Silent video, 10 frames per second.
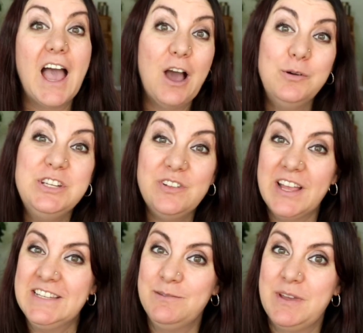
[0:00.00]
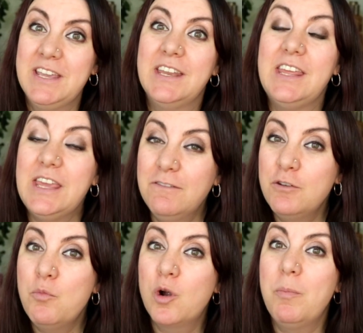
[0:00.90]
How would you like to make an
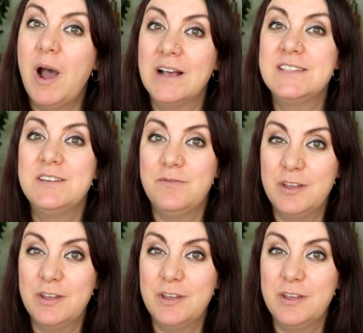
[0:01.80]
even more positive